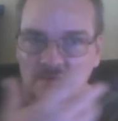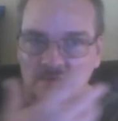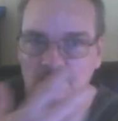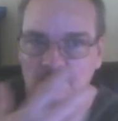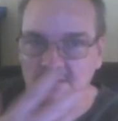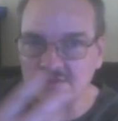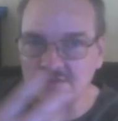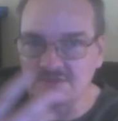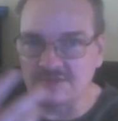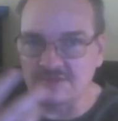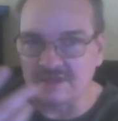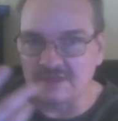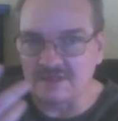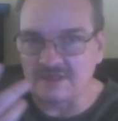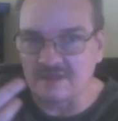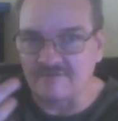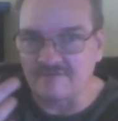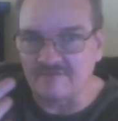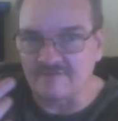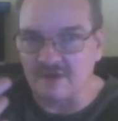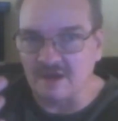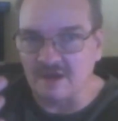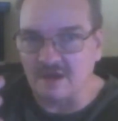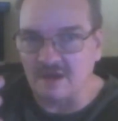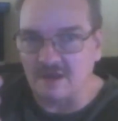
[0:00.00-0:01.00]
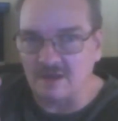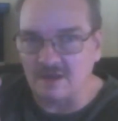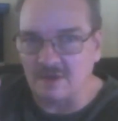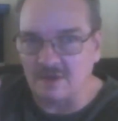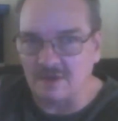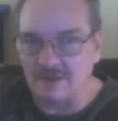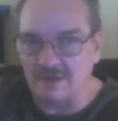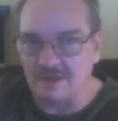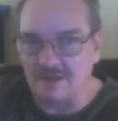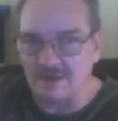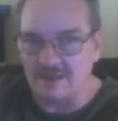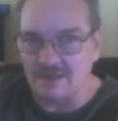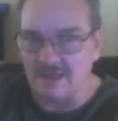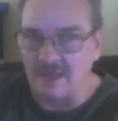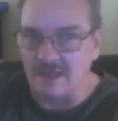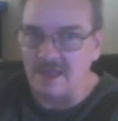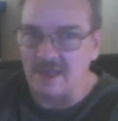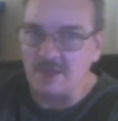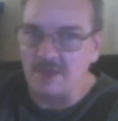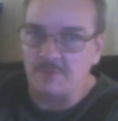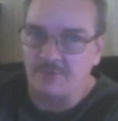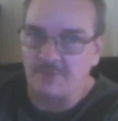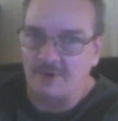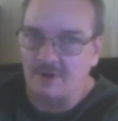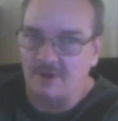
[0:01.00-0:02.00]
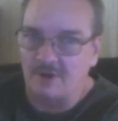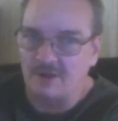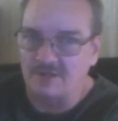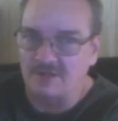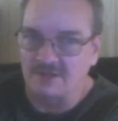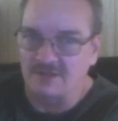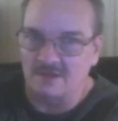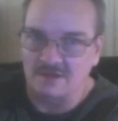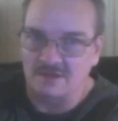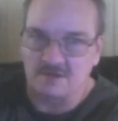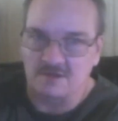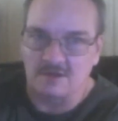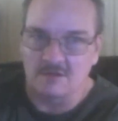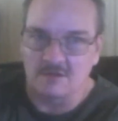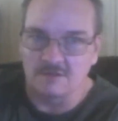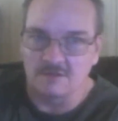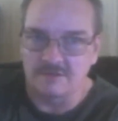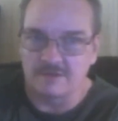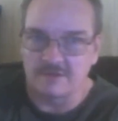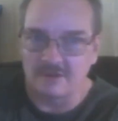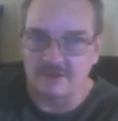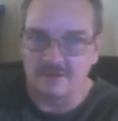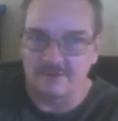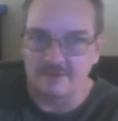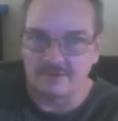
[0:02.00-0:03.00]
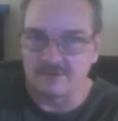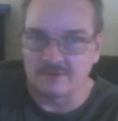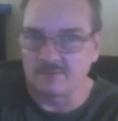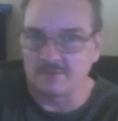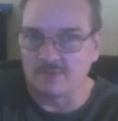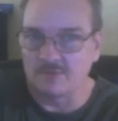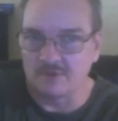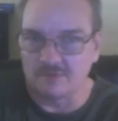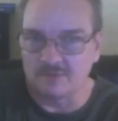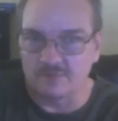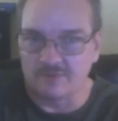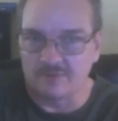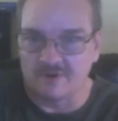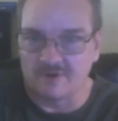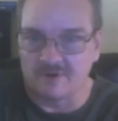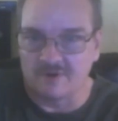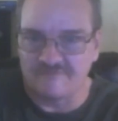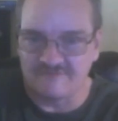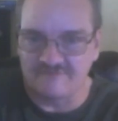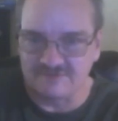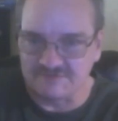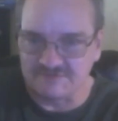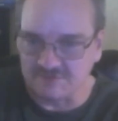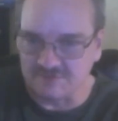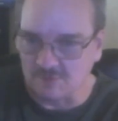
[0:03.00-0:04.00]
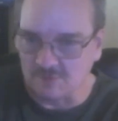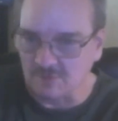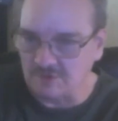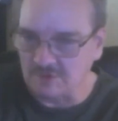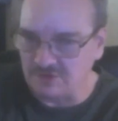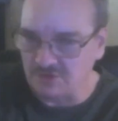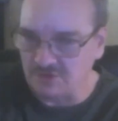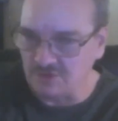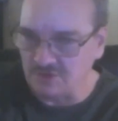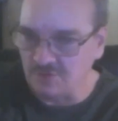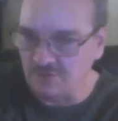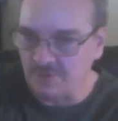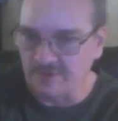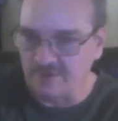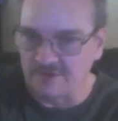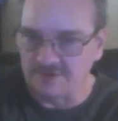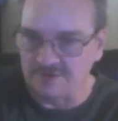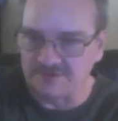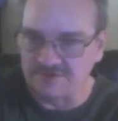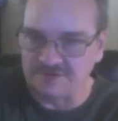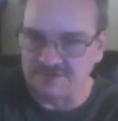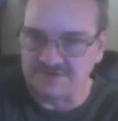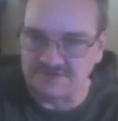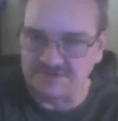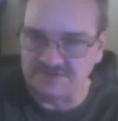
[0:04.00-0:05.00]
then I've got a product called Coloring Book Profits, the one you purchased,